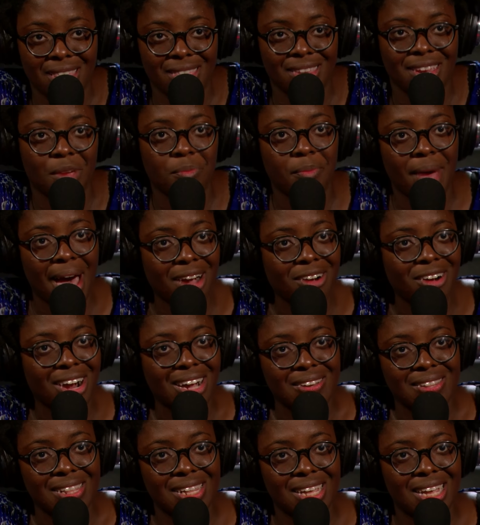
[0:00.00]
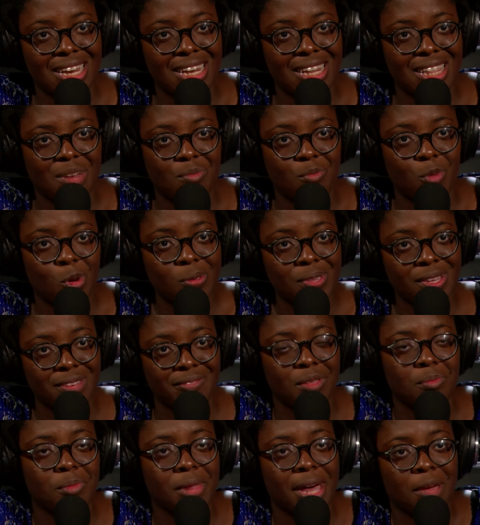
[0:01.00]
ethnic background than than most
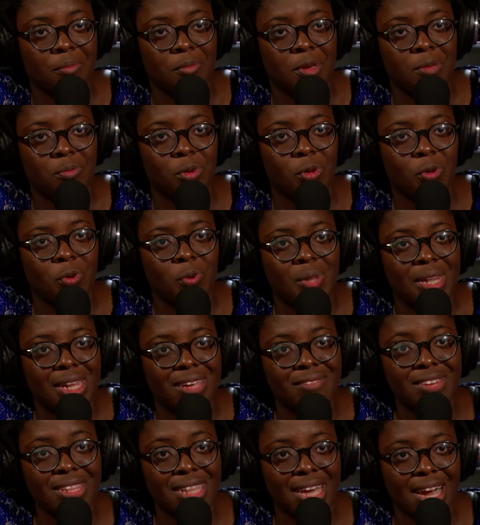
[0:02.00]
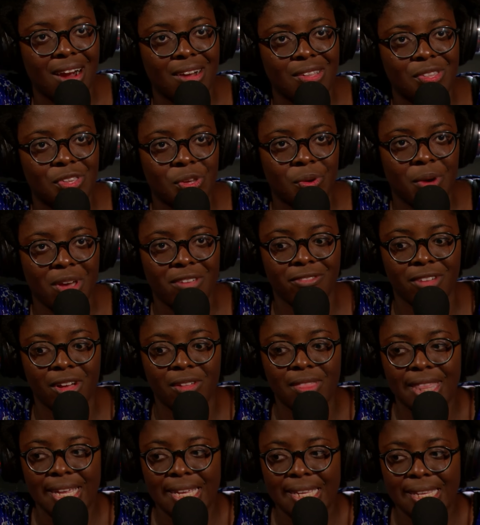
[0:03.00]
of the Black people who lived there, and so I
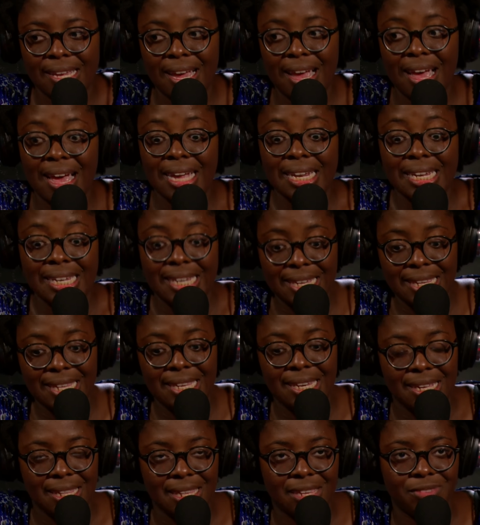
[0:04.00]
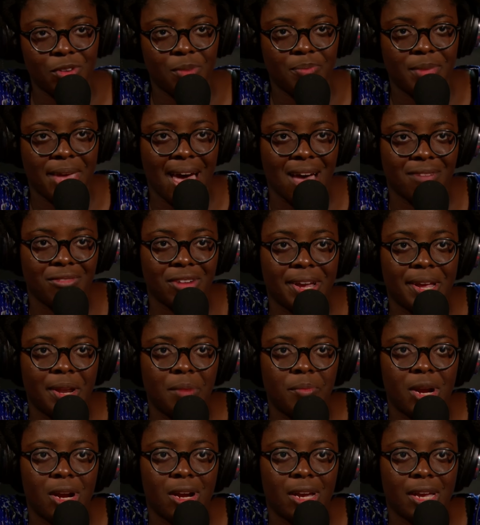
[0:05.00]
felt this distance from the African
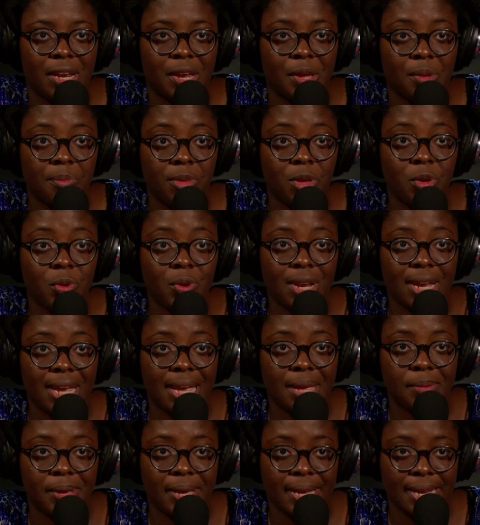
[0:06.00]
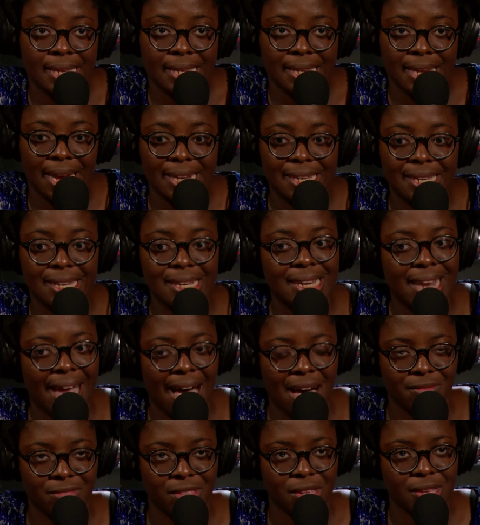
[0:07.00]
American community because I didn't
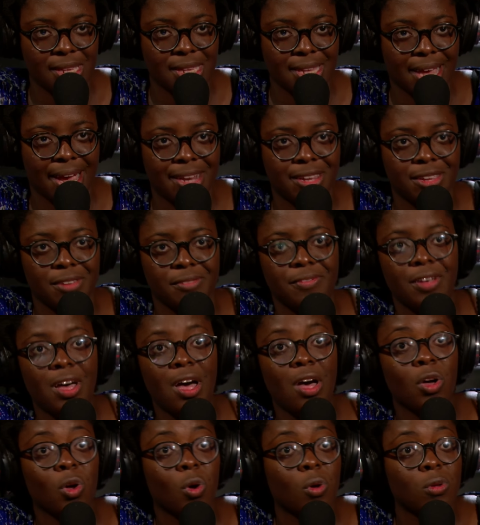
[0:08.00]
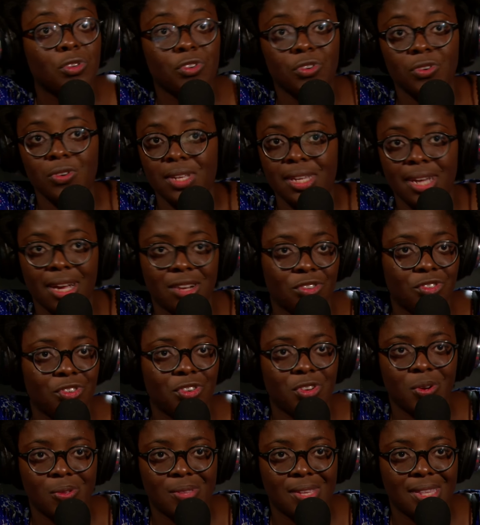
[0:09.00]
have these kinds of cultural
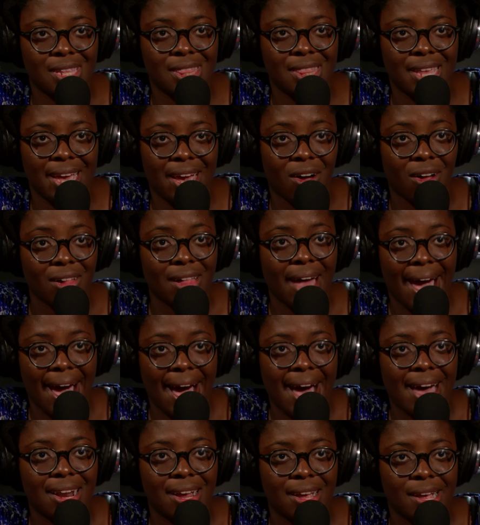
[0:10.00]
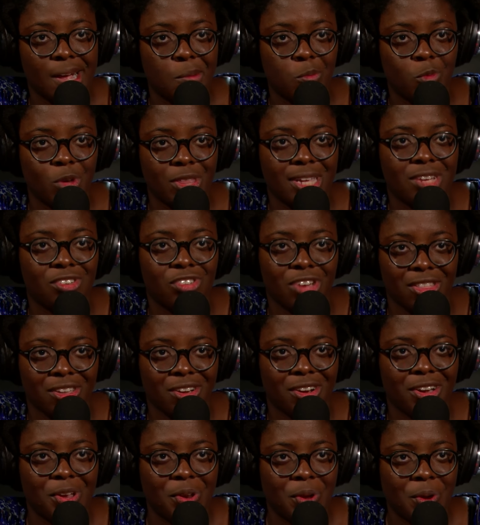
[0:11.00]
touchstones that they all had um, with each
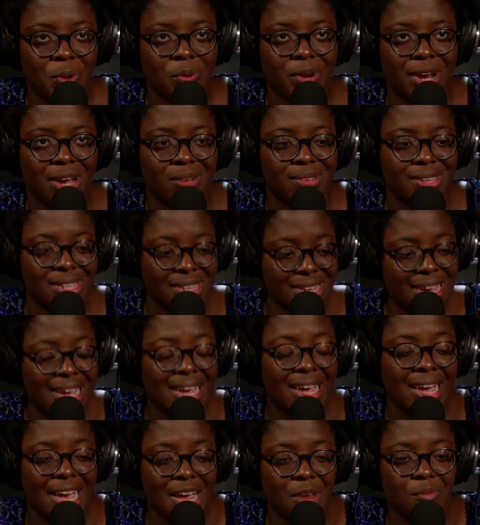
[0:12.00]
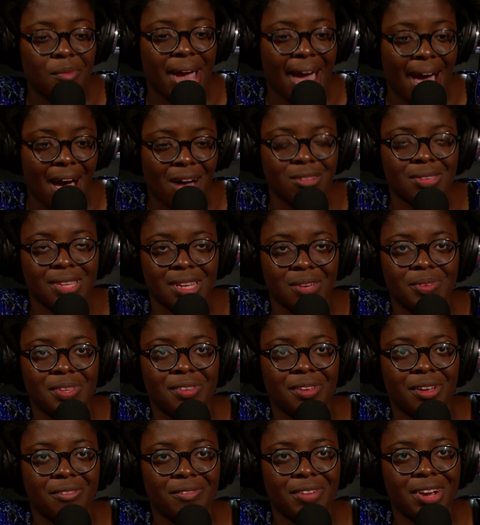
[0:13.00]
other. You know, when I was in my house, I
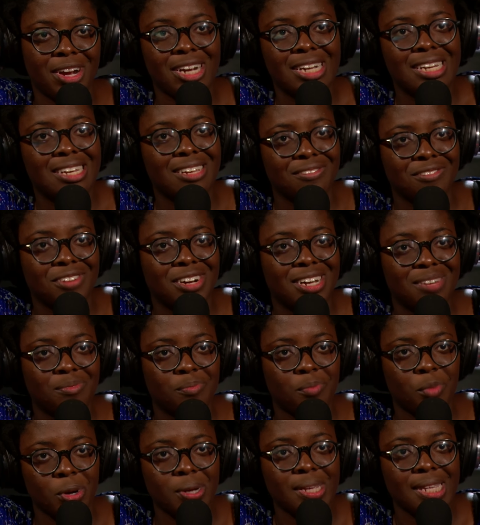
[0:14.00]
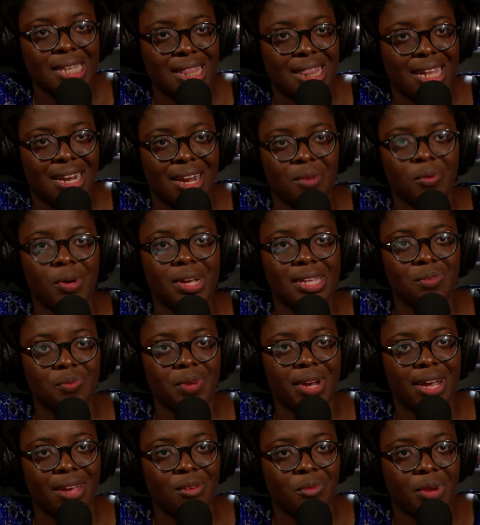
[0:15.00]
was a very different person than I was
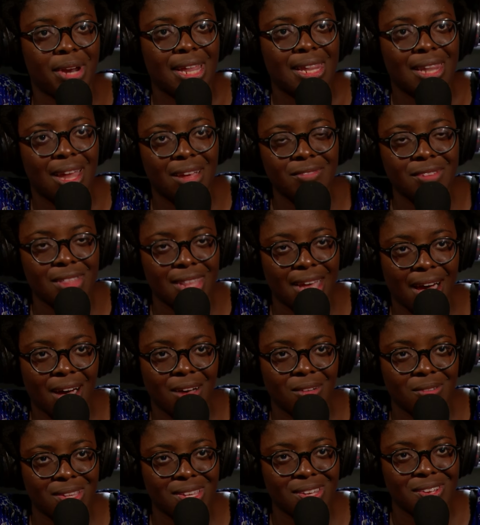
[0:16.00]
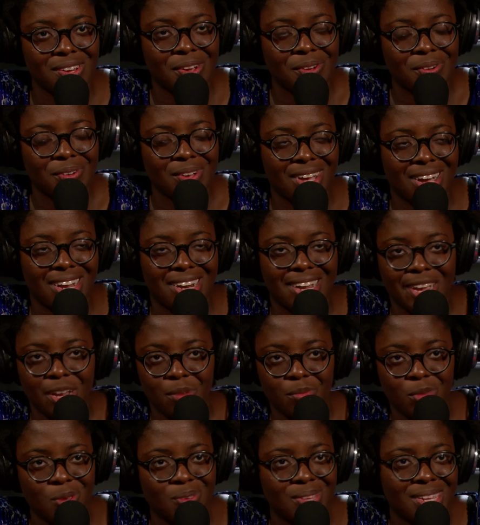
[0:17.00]
when I when I left the house. You know, Ghanaian
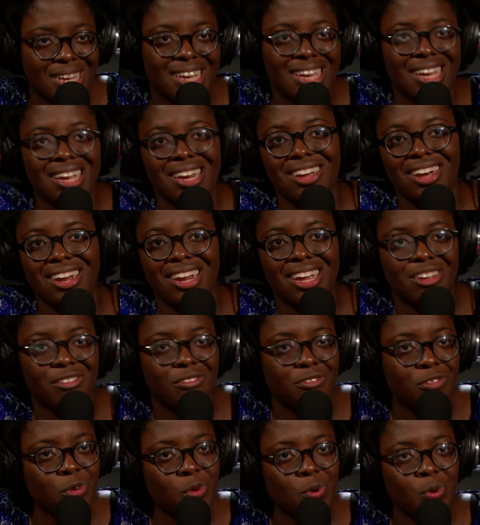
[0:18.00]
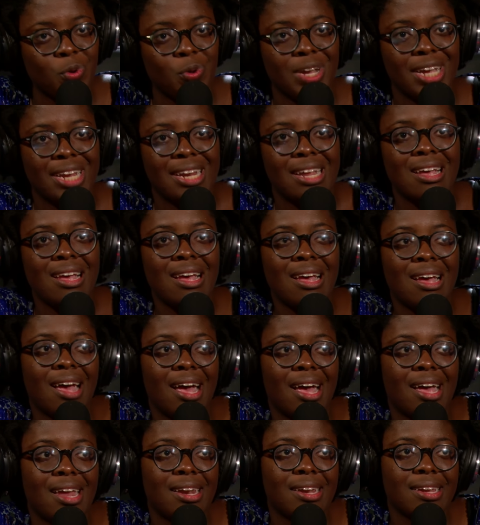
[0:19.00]
music and Ghanaian Ghanaian food, and
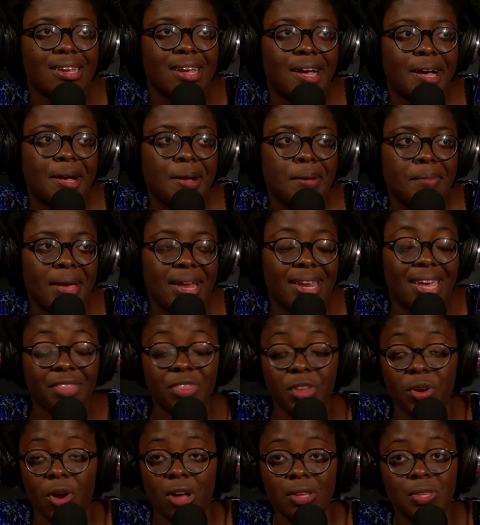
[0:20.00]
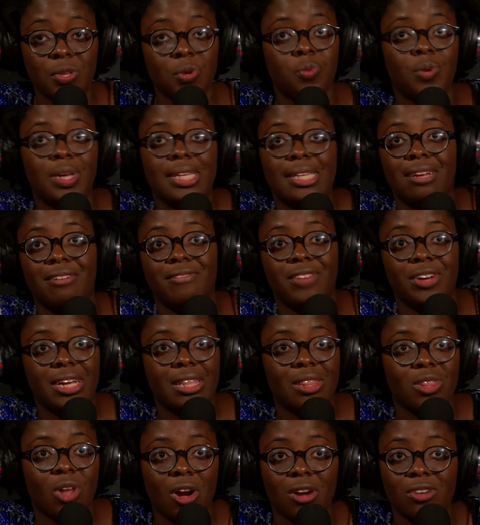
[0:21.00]
and um, and yet there also wasn't a very
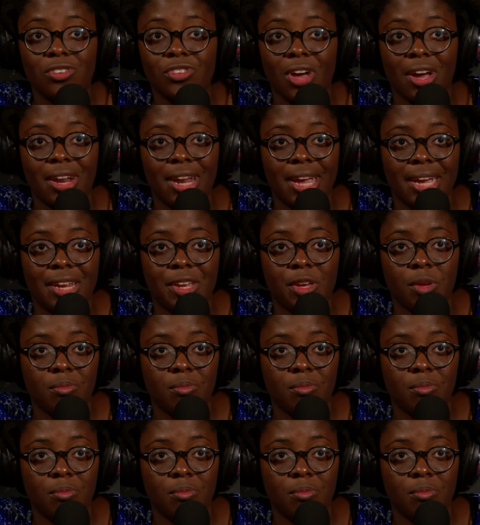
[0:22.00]
large Ghanaian